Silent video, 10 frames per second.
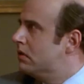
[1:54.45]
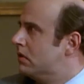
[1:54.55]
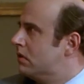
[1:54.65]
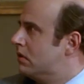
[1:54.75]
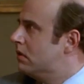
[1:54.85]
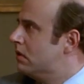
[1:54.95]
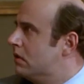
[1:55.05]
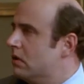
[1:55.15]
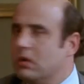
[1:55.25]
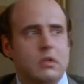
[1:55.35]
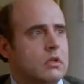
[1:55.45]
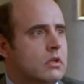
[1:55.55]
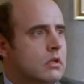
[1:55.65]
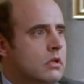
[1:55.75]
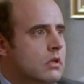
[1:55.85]

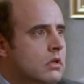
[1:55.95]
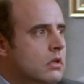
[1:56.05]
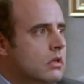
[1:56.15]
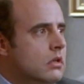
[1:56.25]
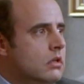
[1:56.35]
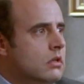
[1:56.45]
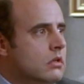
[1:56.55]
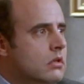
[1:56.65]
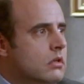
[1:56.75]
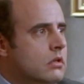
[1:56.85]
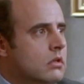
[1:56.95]
(silence)